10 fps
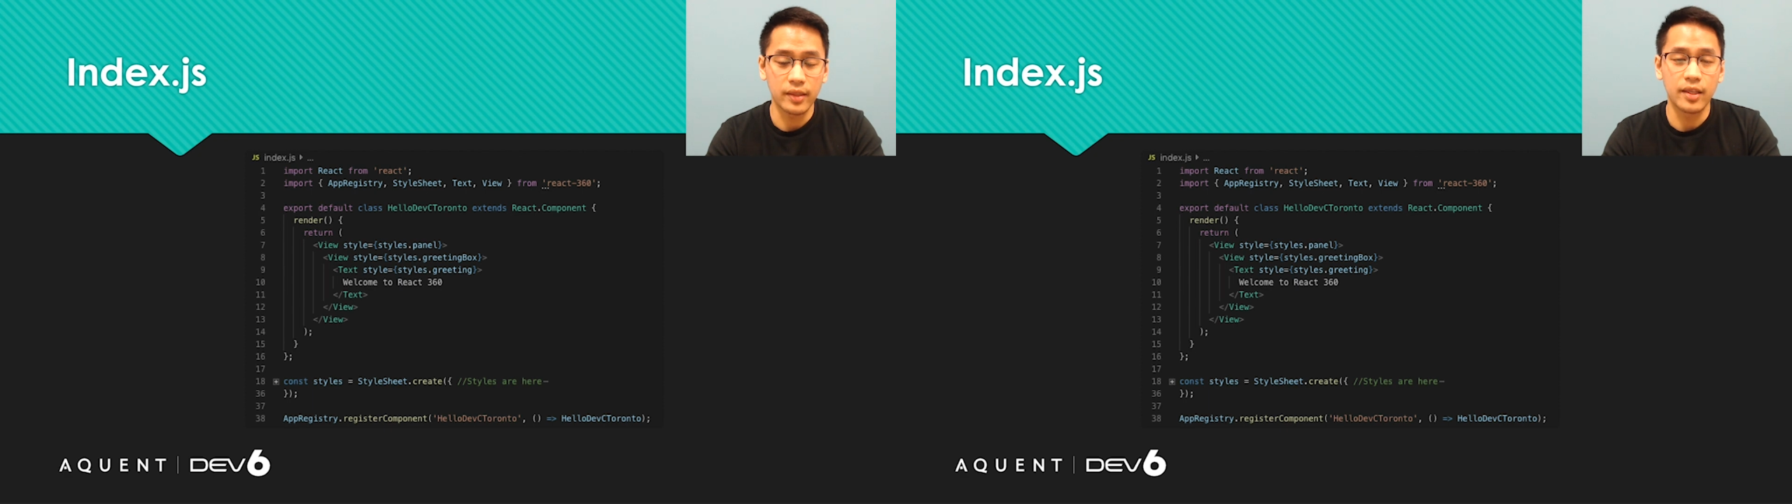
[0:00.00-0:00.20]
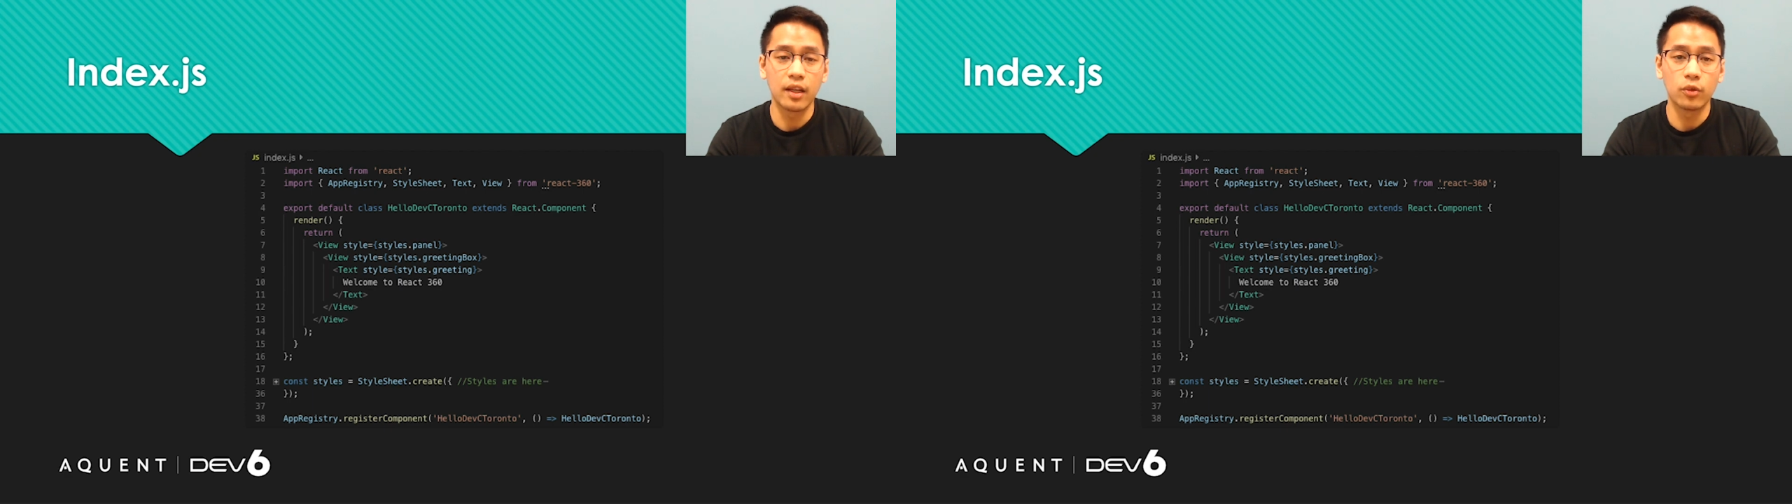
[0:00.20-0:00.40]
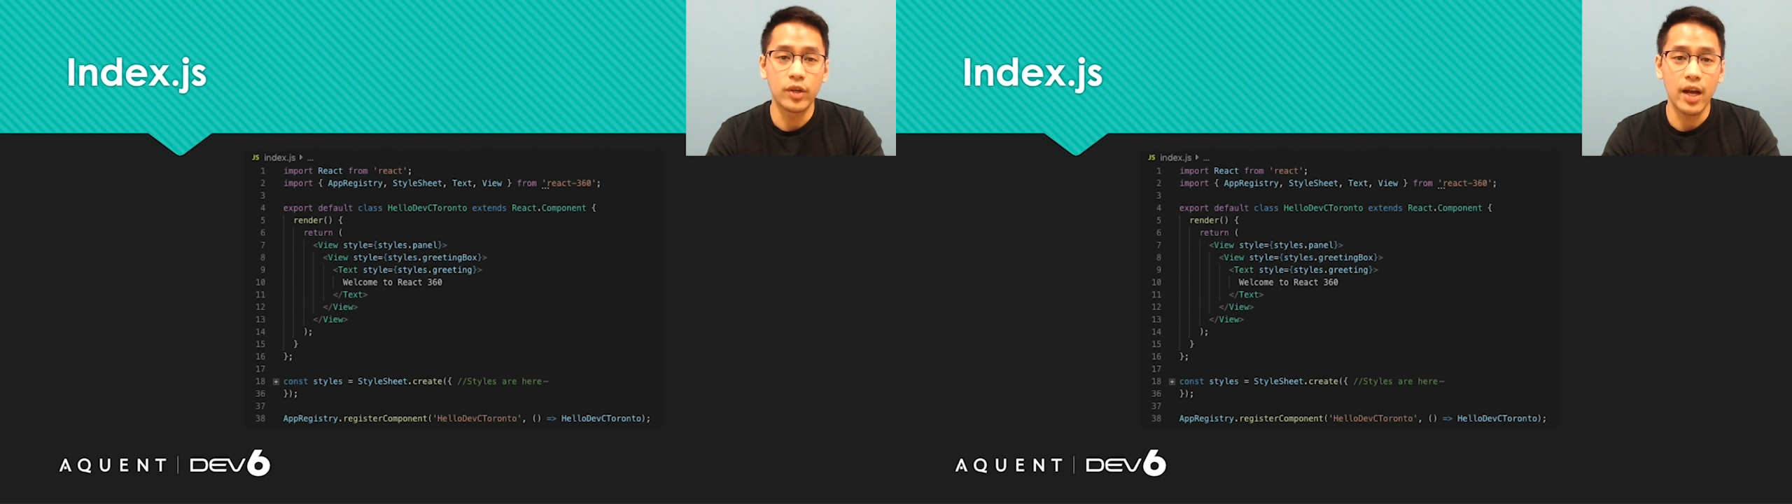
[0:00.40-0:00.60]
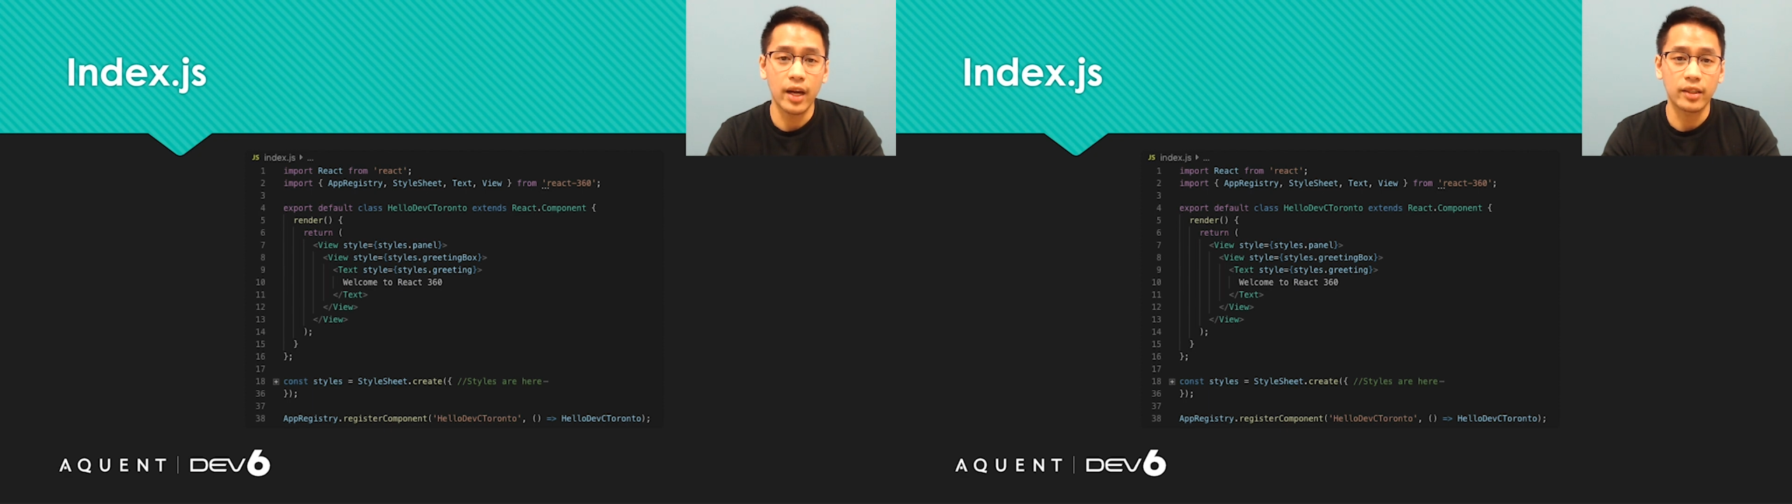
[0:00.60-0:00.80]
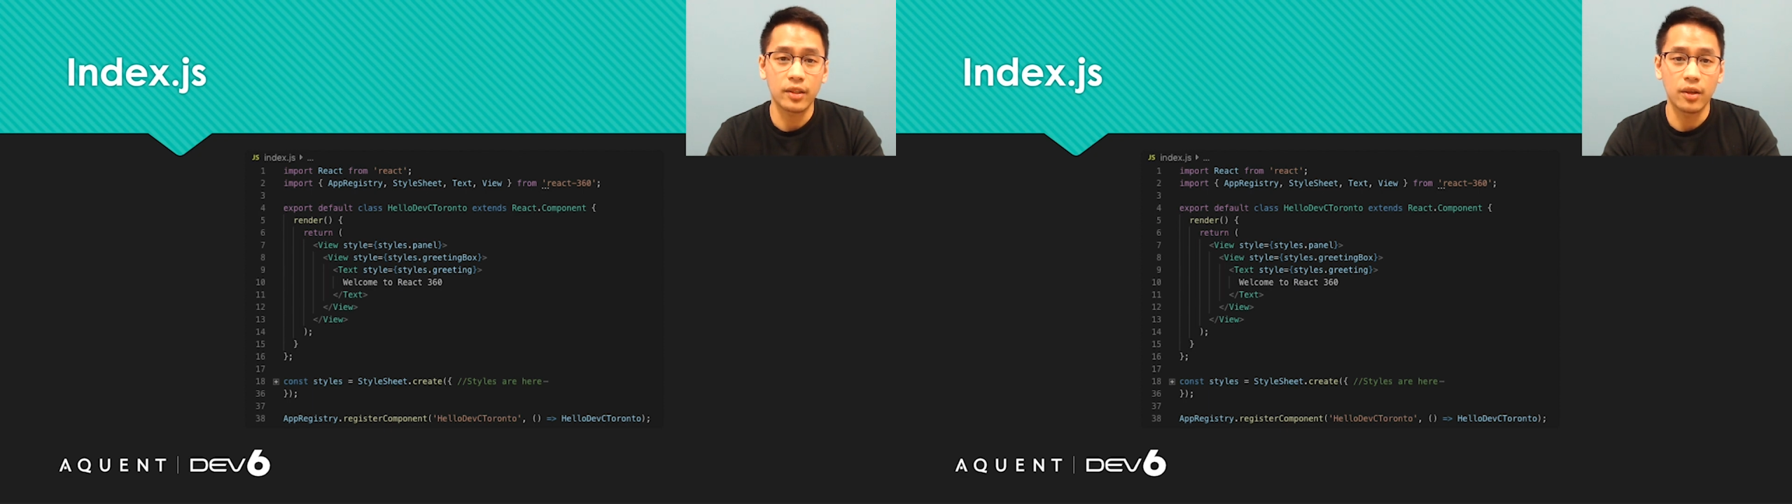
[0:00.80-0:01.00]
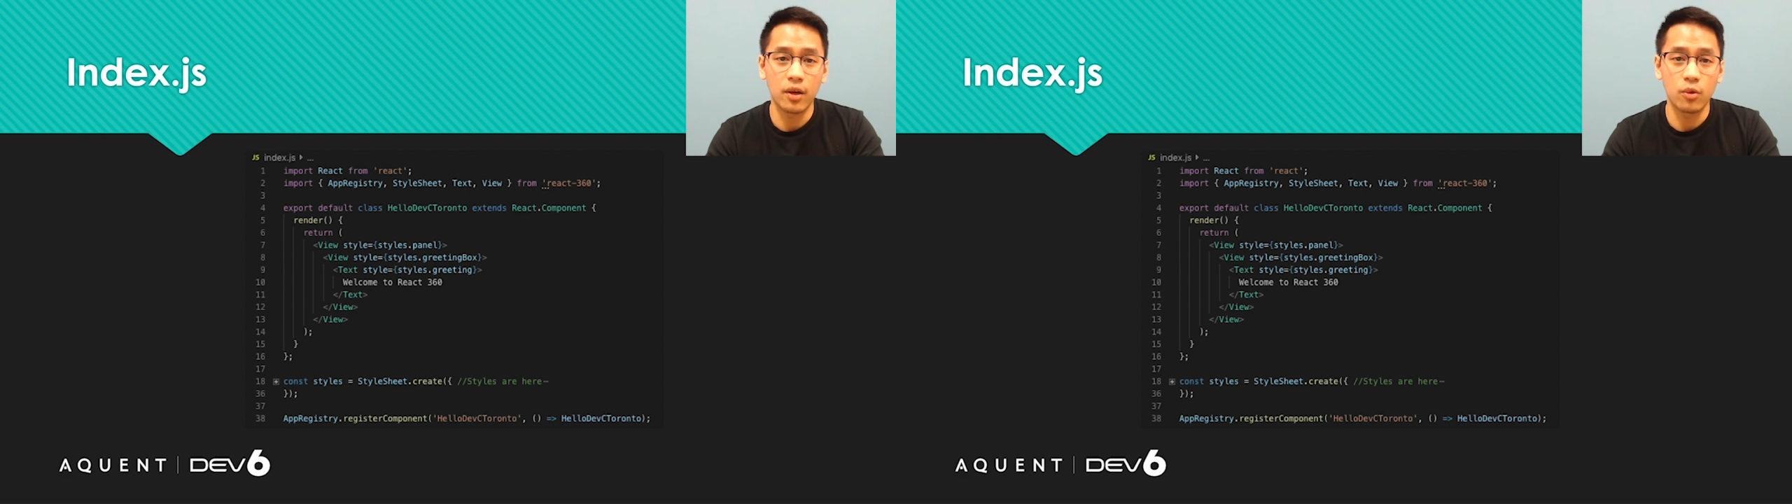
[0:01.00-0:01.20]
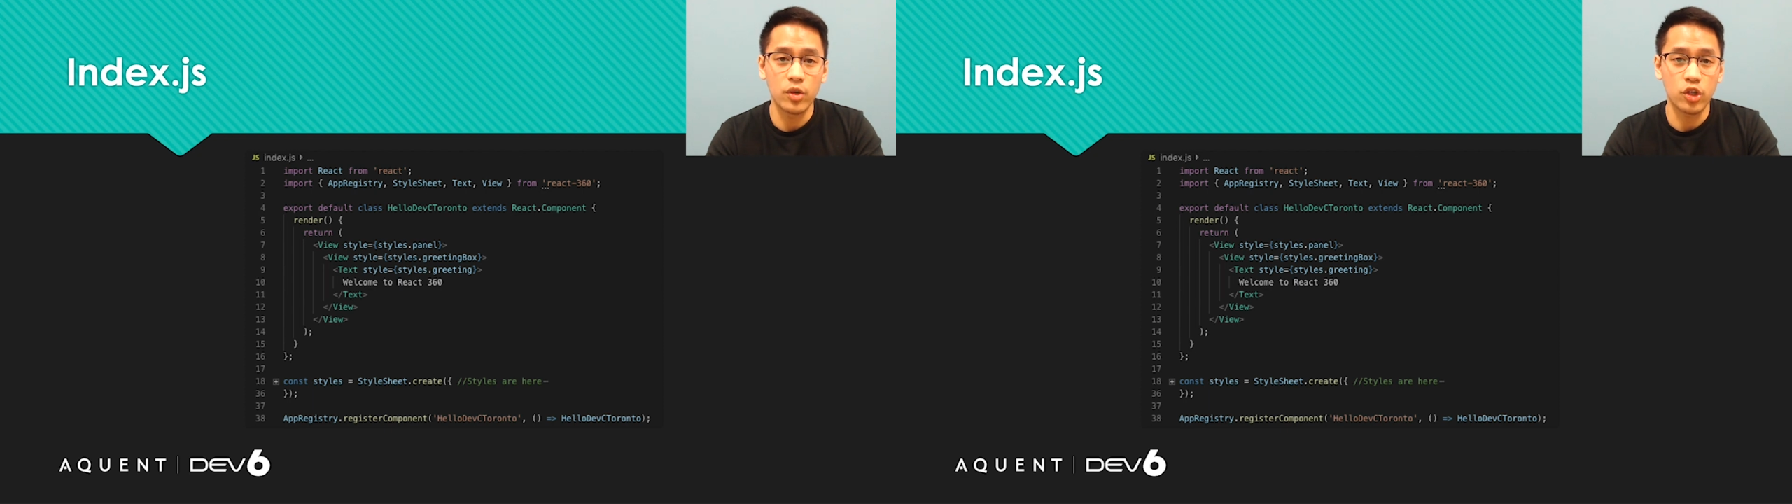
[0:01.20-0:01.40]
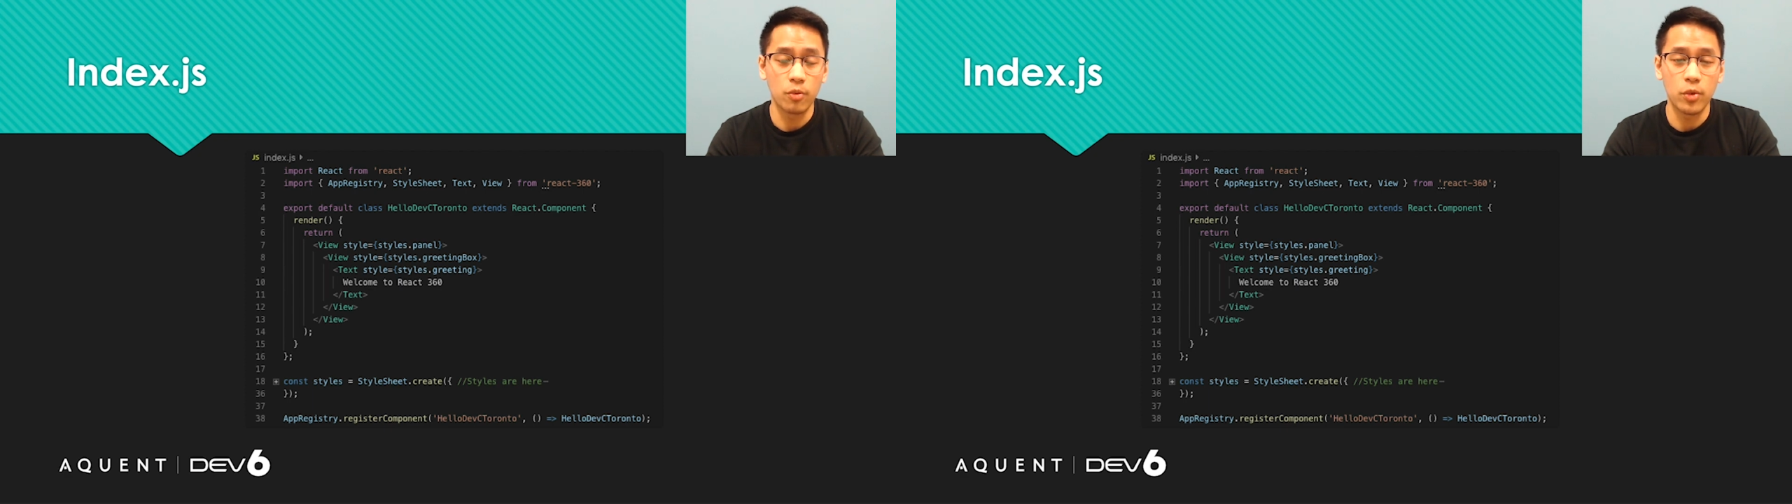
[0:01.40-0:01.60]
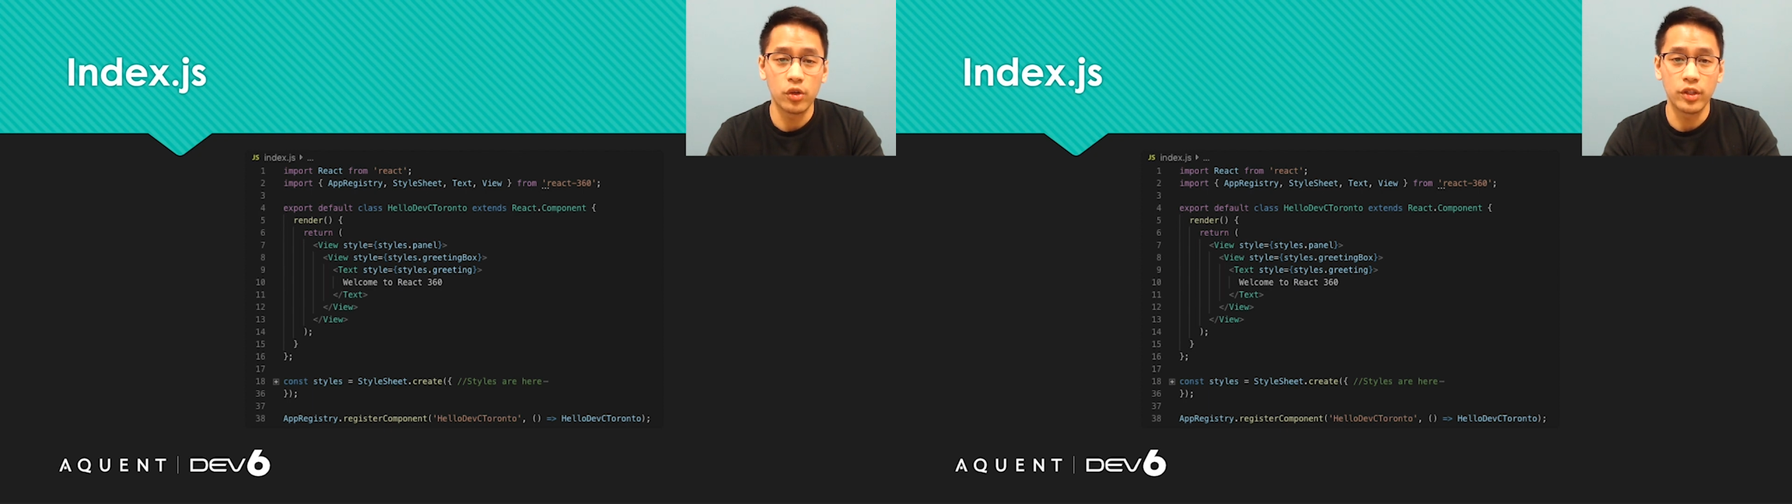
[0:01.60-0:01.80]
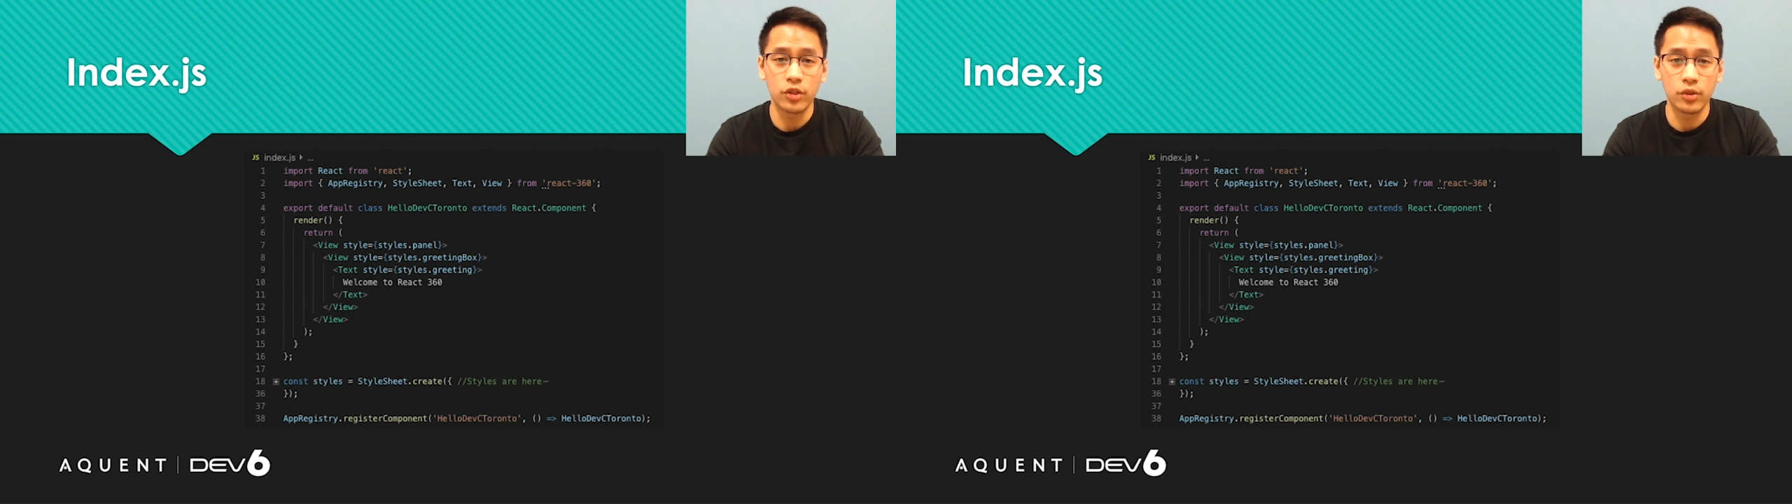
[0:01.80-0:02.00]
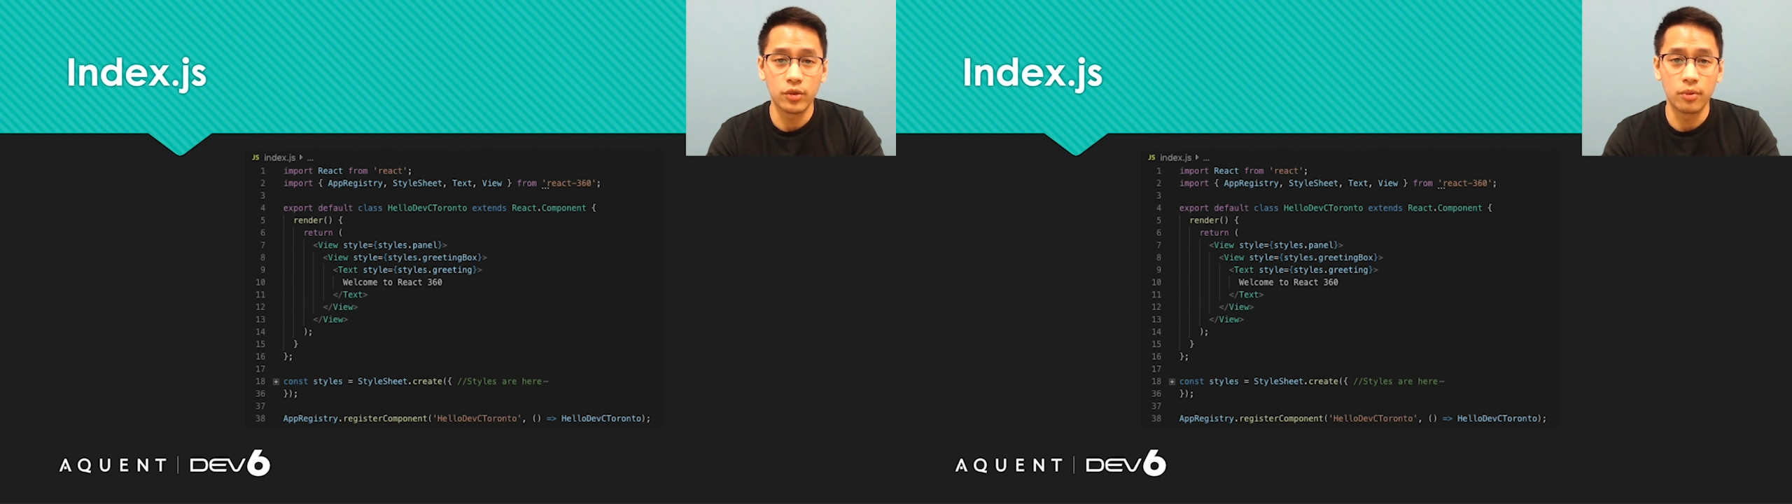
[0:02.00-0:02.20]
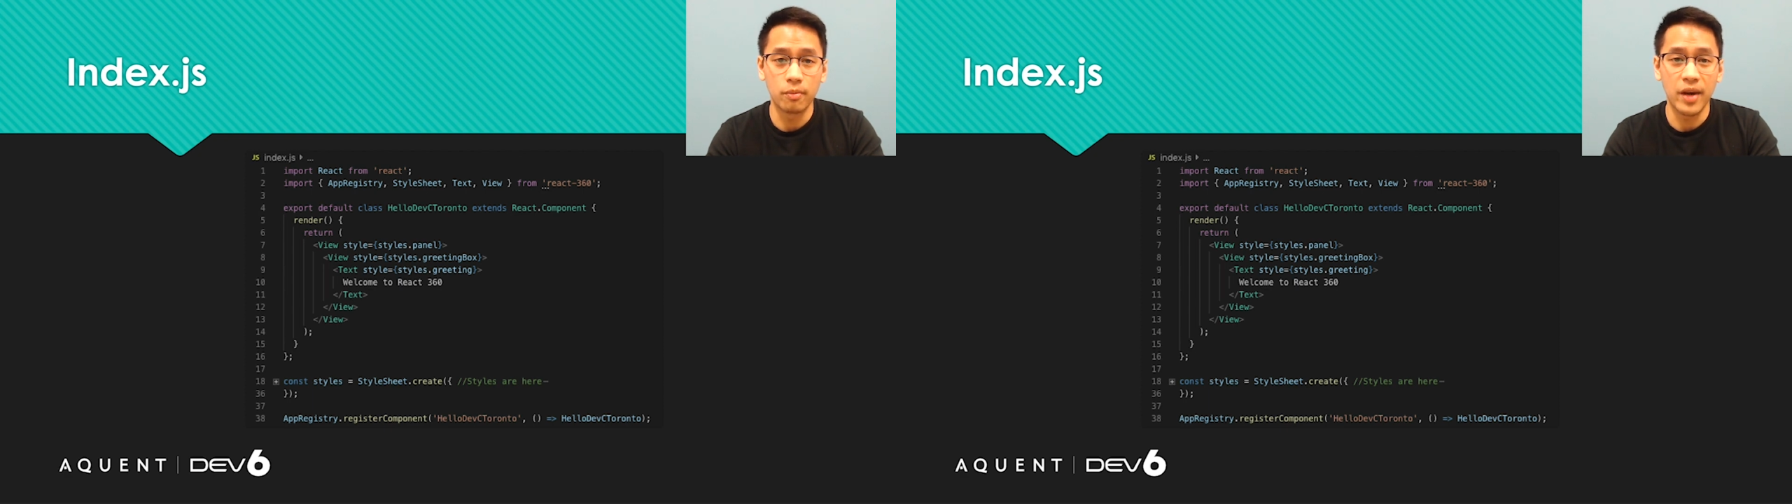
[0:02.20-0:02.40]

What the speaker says: tell React which component to